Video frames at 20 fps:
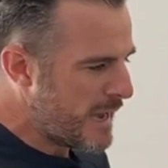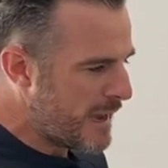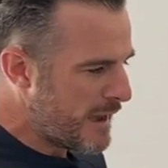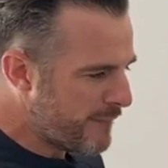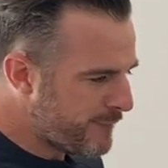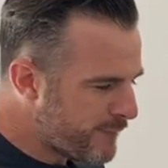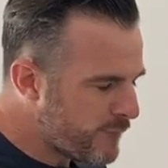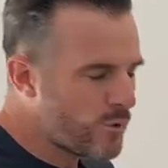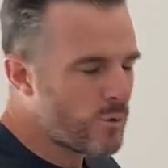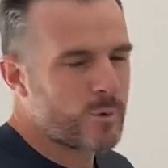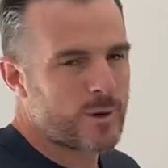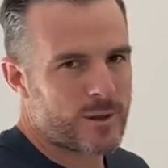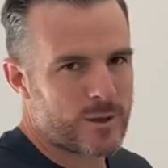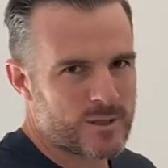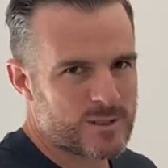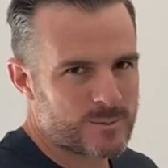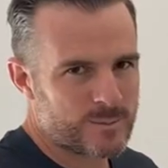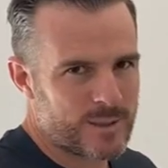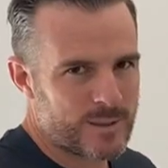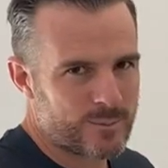if you're one of
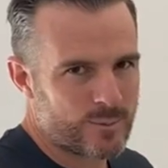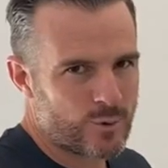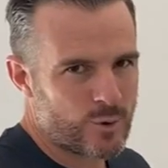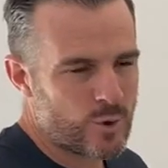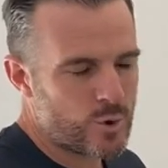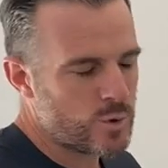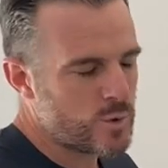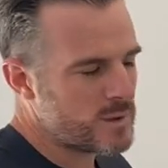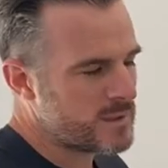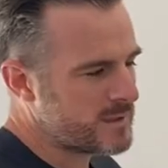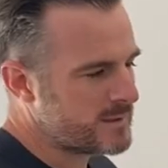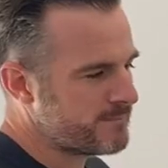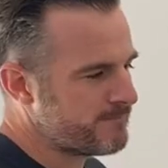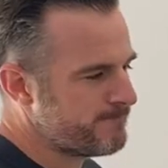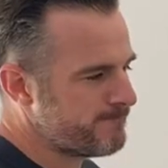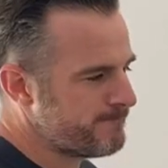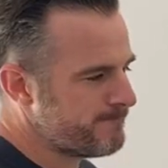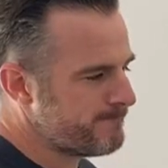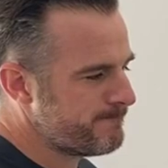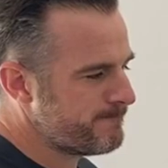those people who is
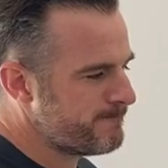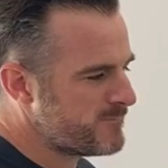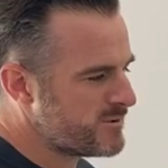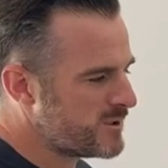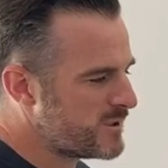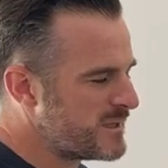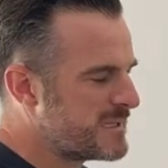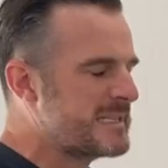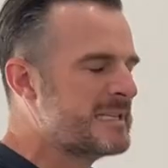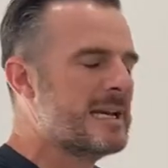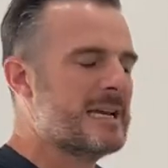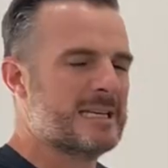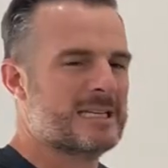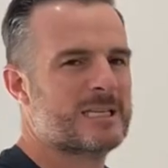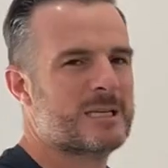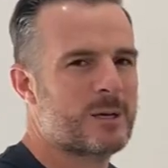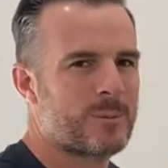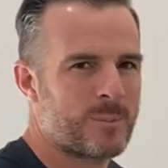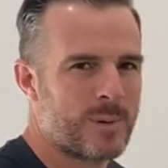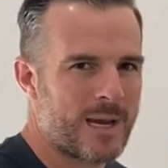sort of
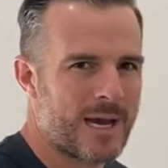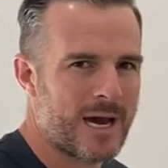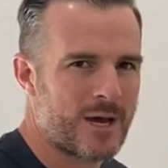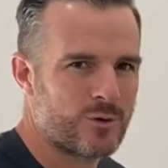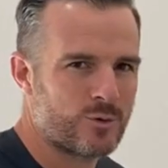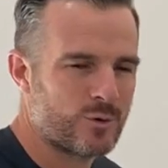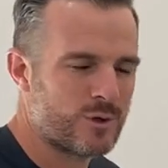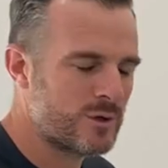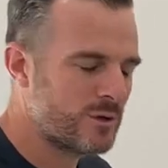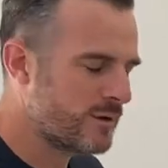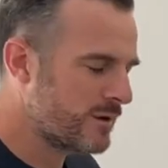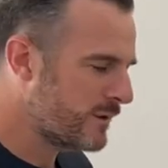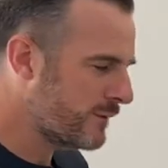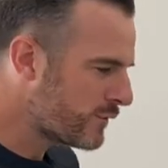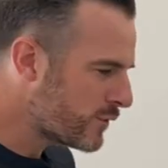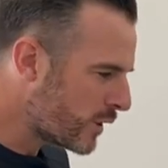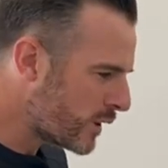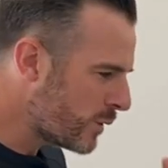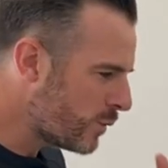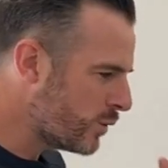desk bound or
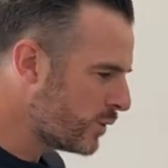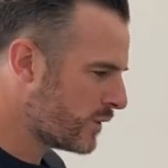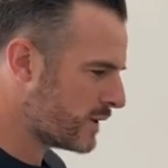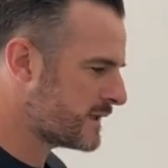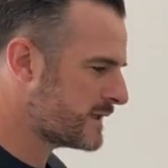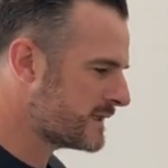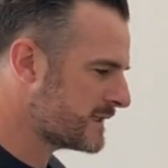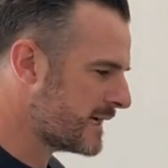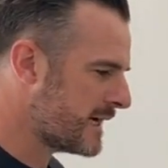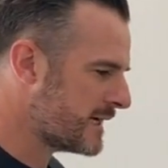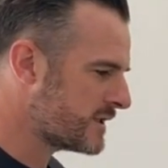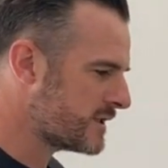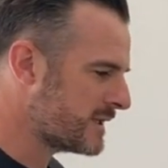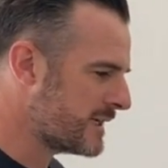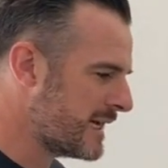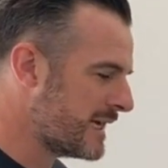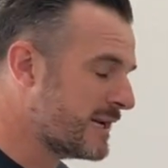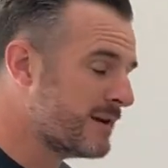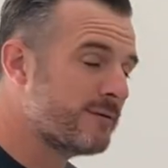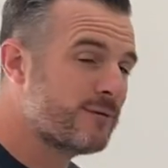you've got a workstation,
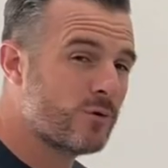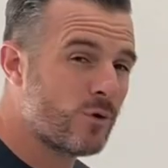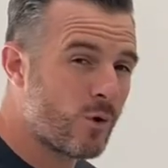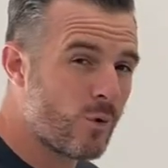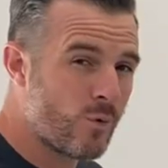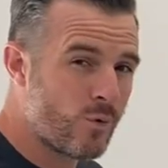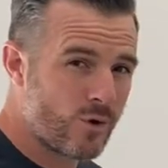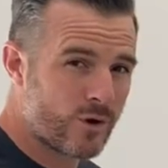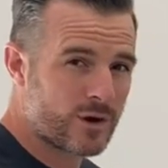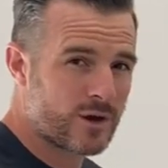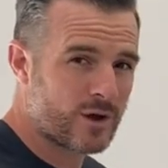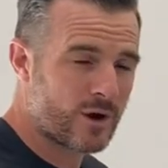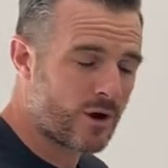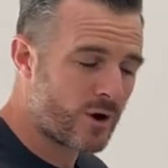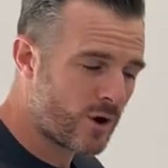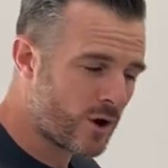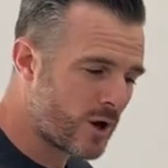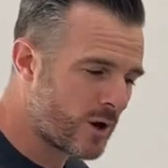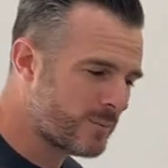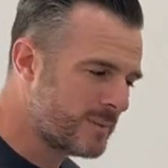and if you're working at
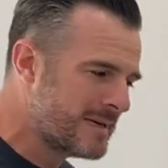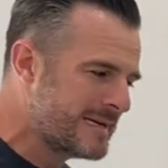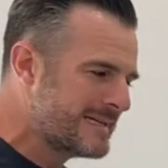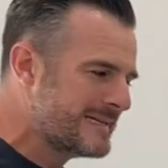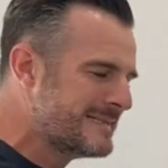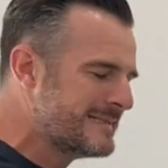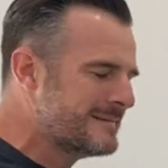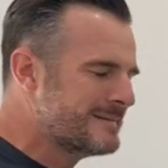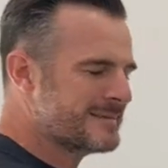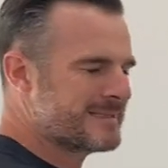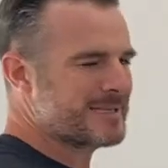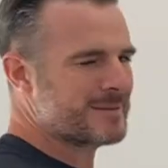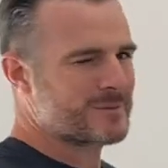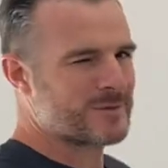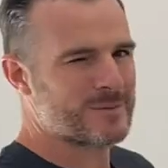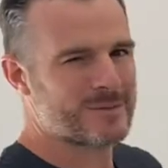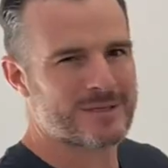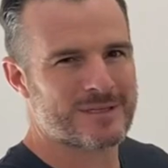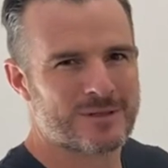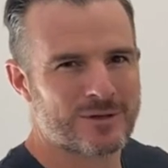home,
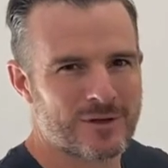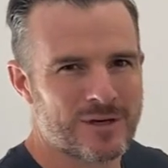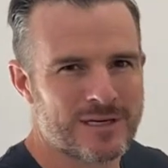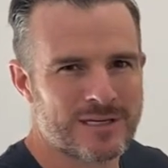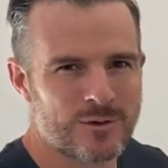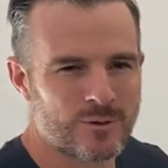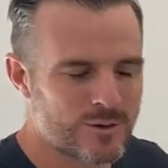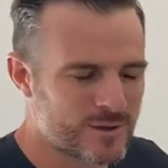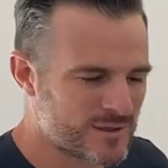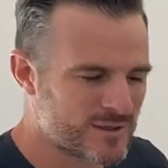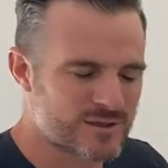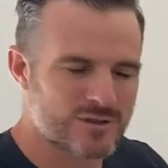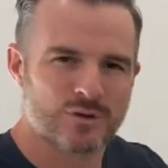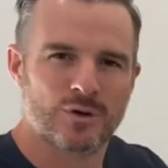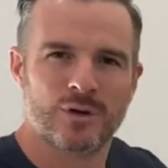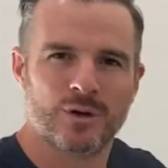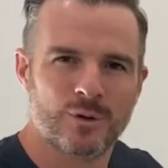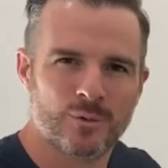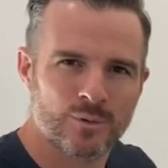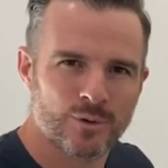sometimes it's not ideal because it's
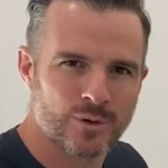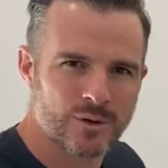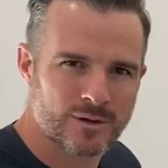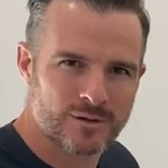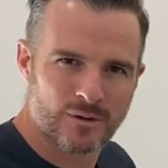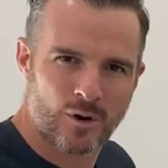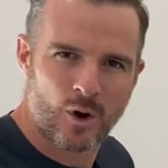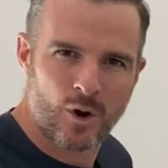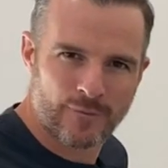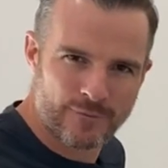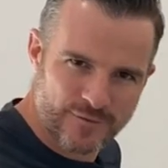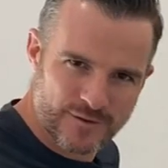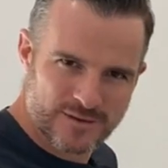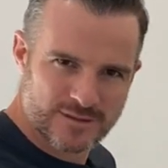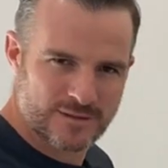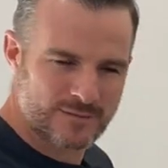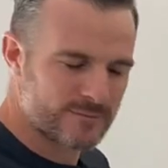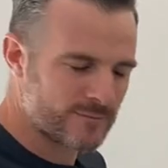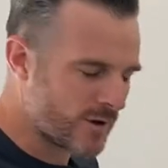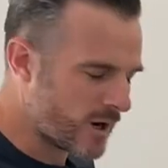not your work
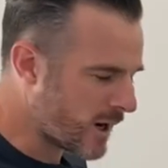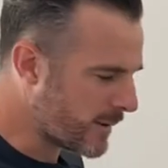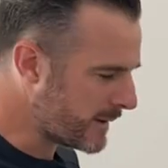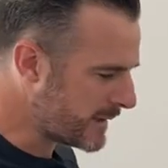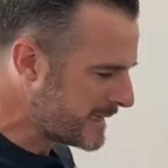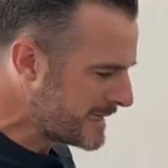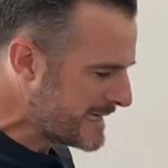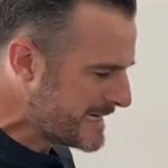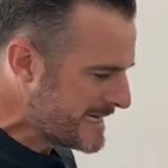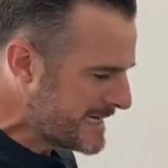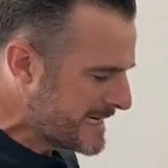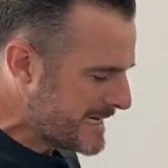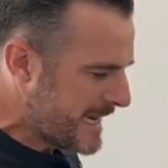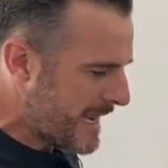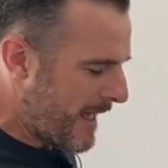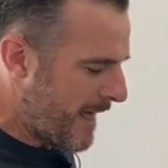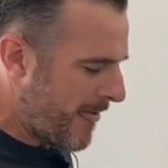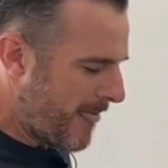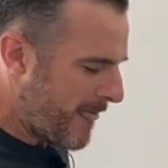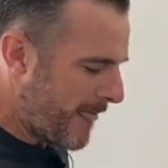office environment.
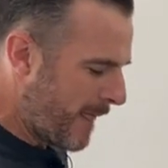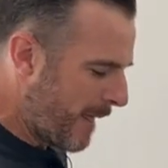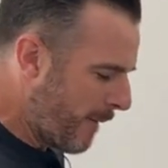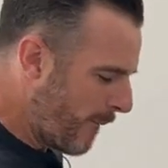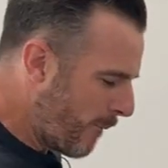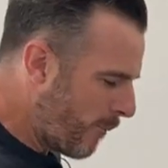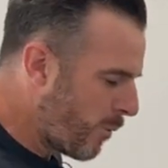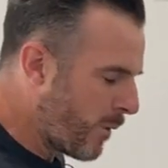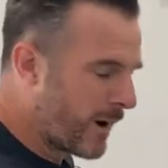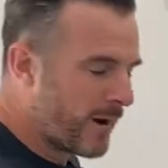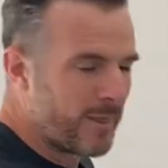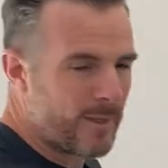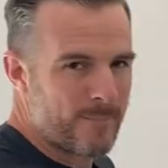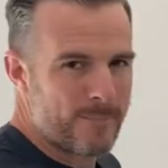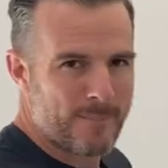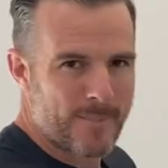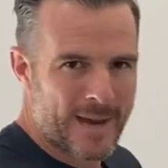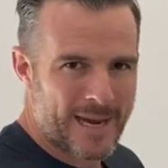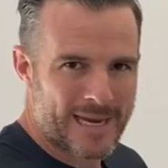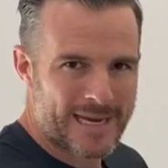One of the
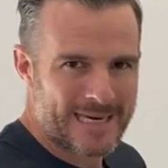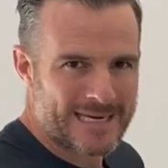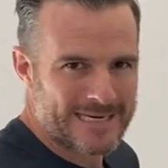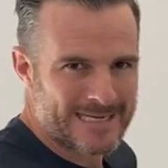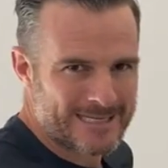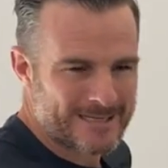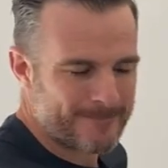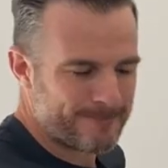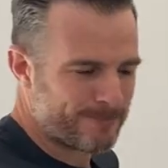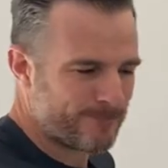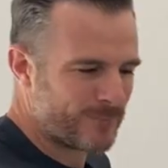main